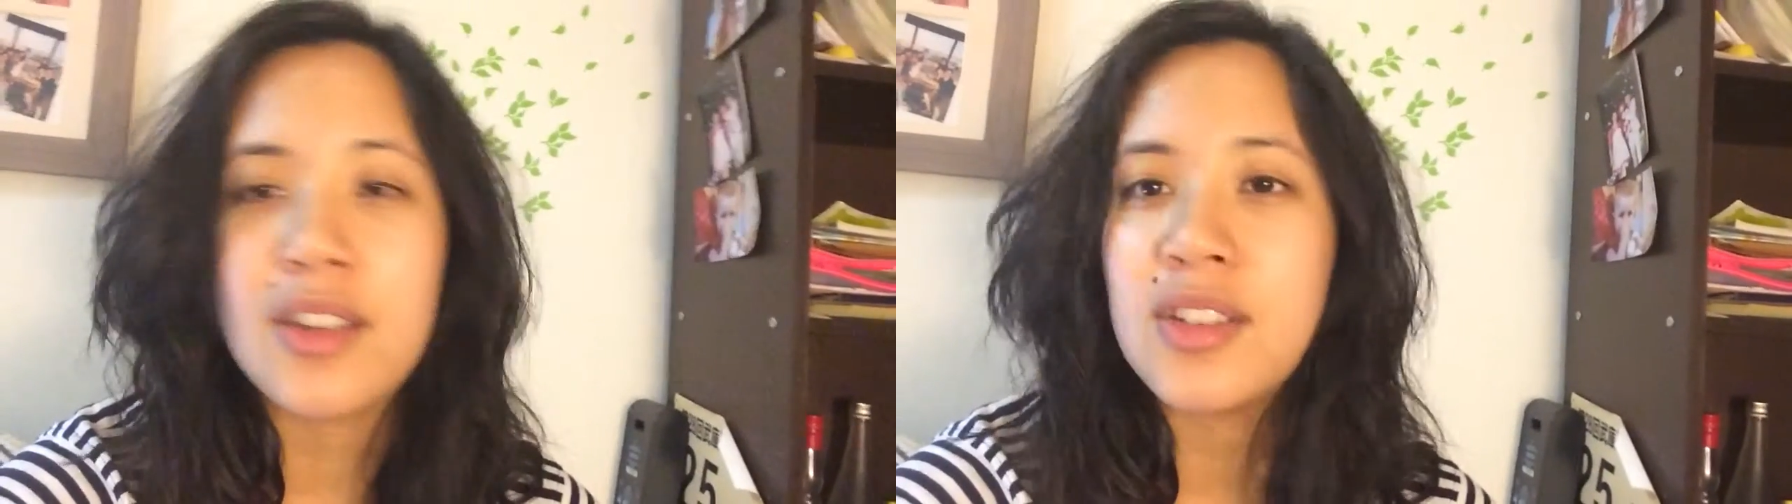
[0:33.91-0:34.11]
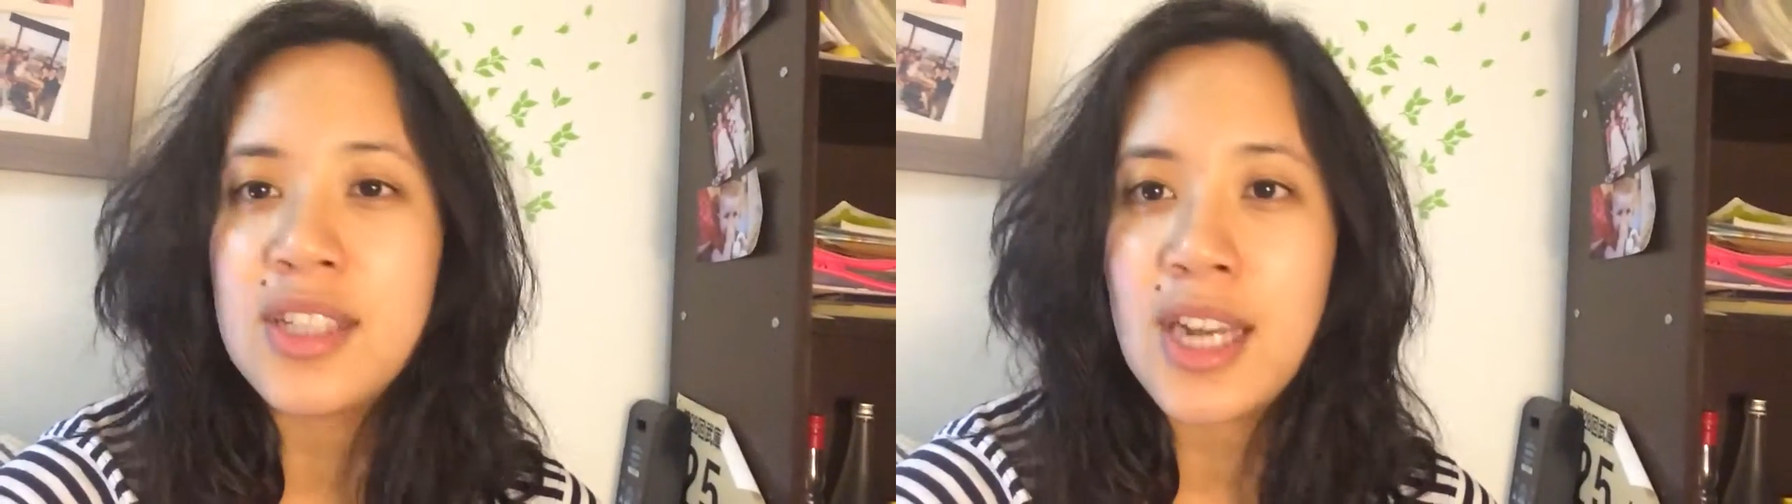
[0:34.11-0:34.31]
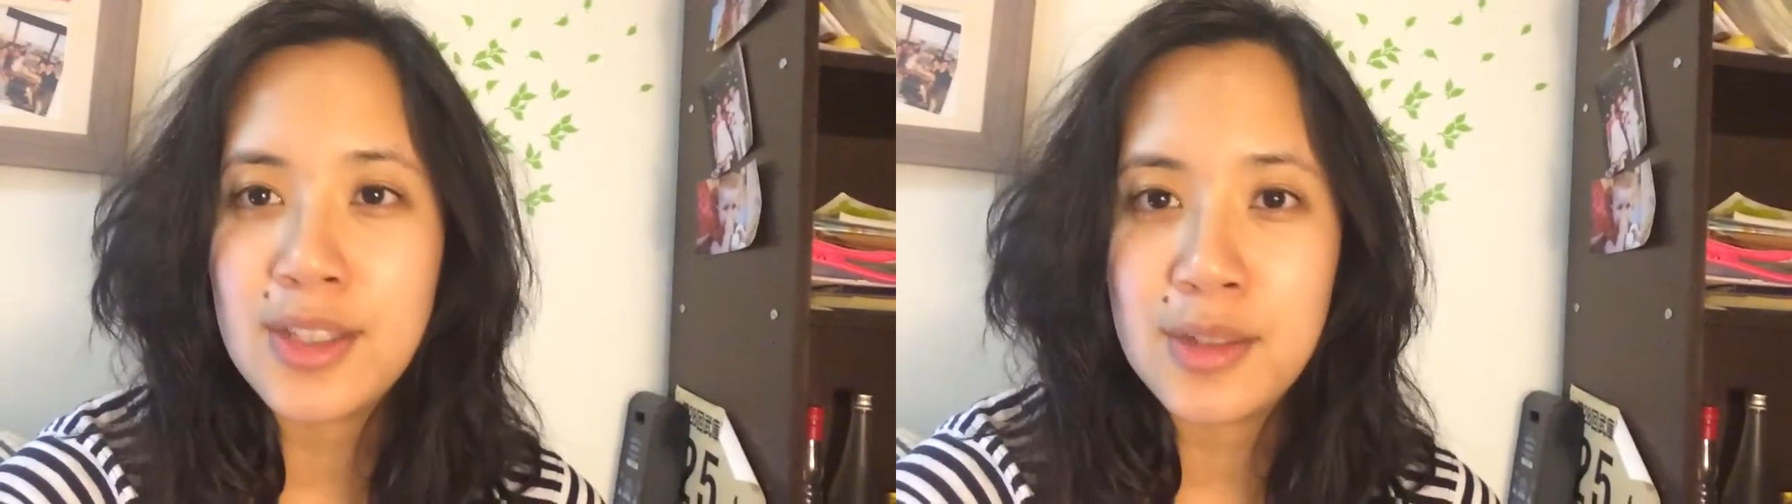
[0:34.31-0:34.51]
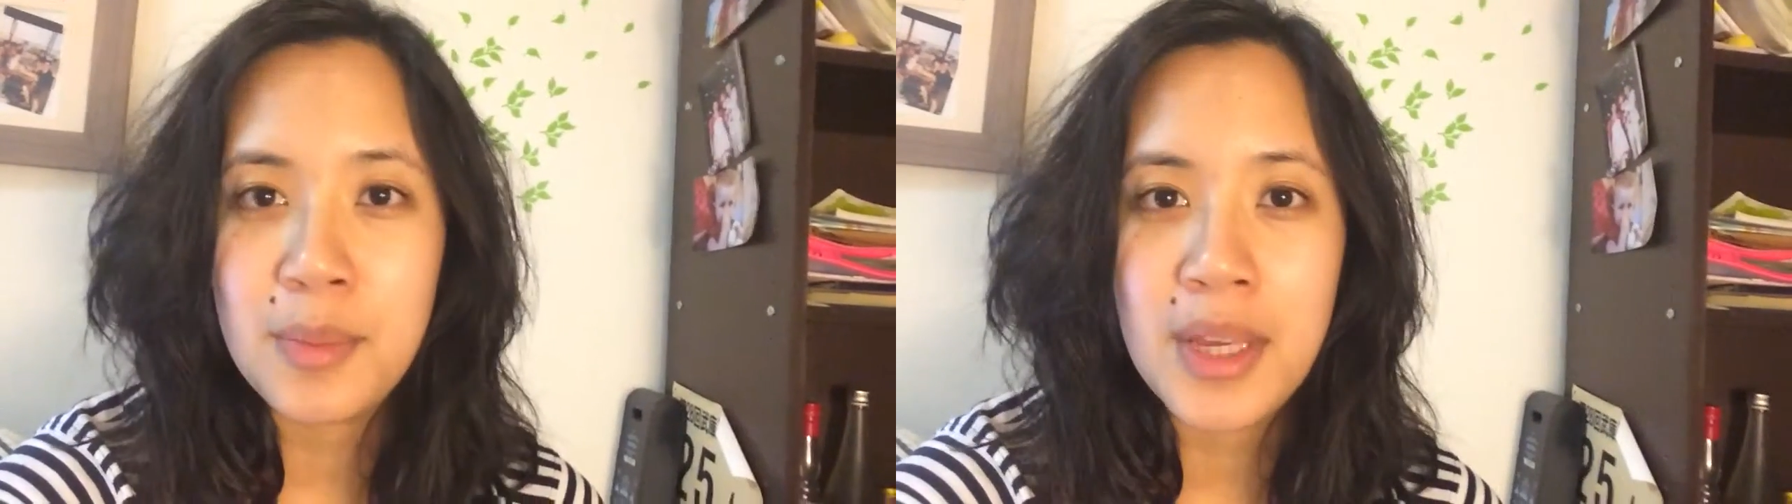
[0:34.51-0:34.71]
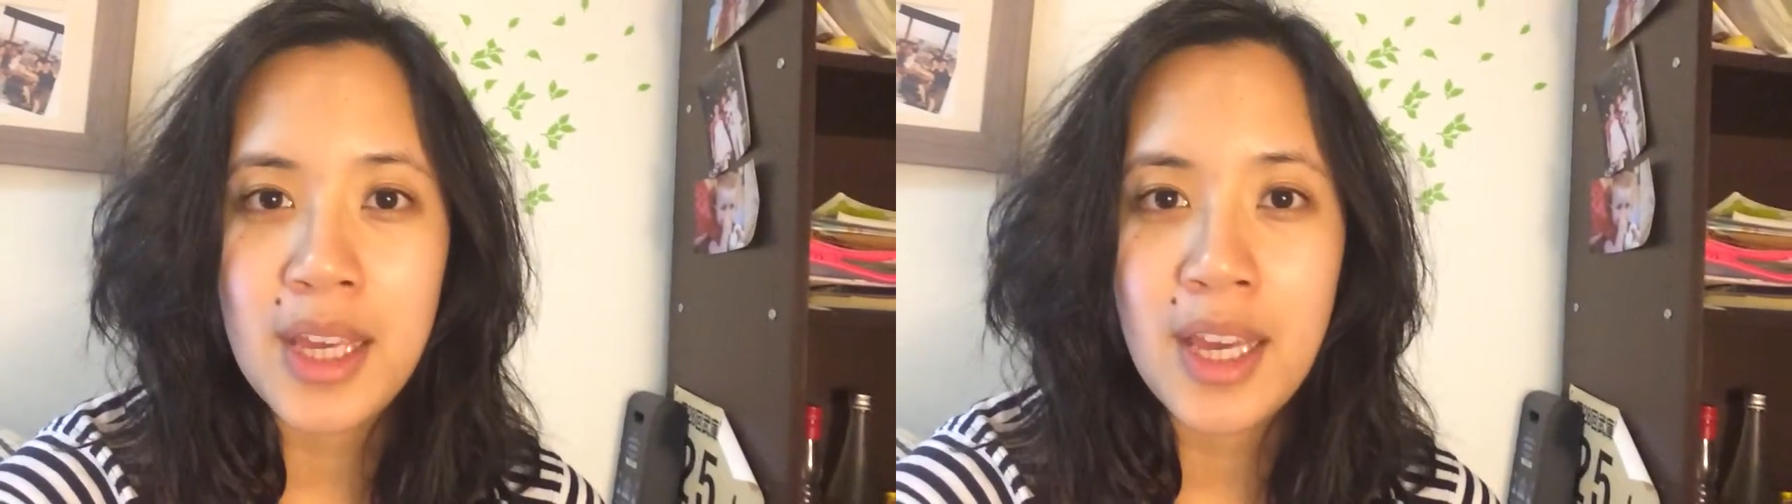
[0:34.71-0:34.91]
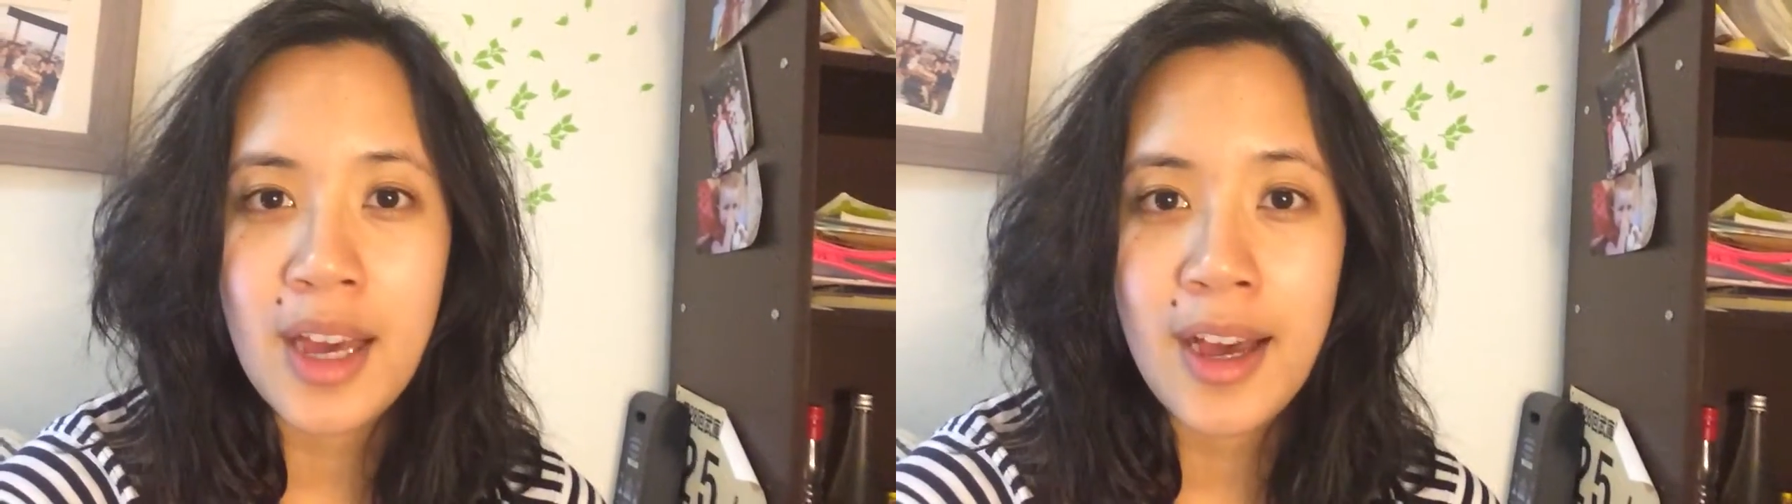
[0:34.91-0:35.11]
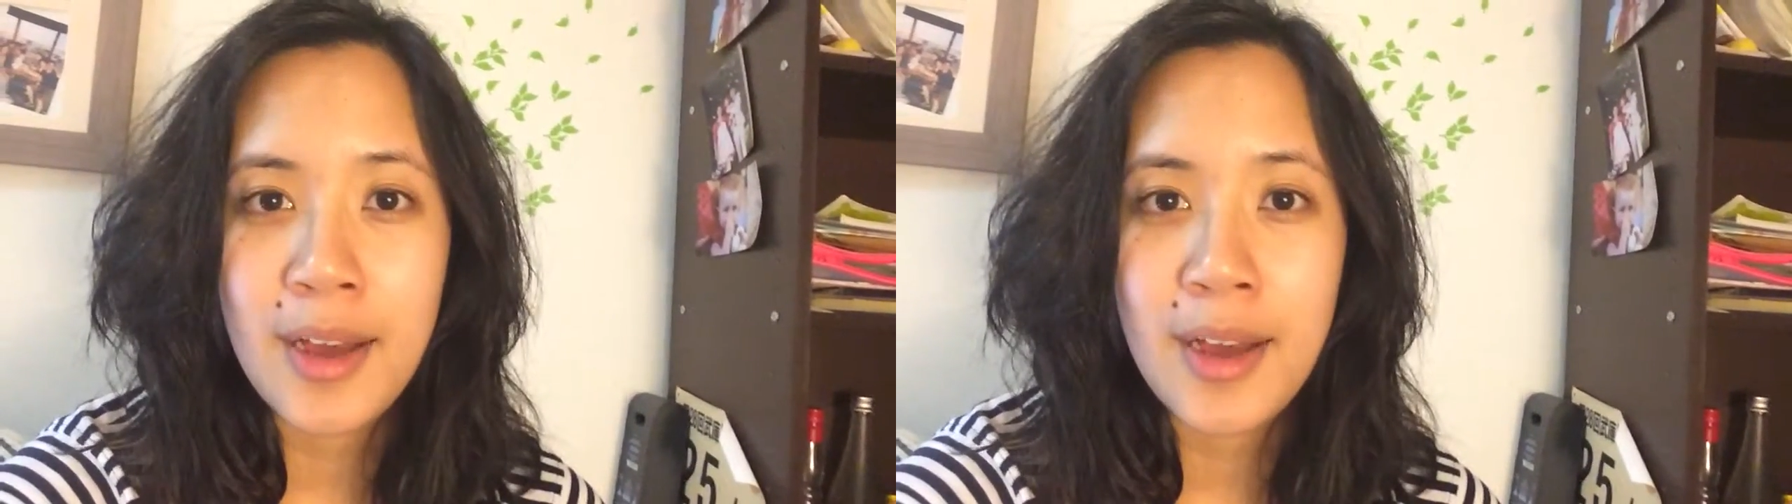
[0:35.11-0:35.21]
are designed to be,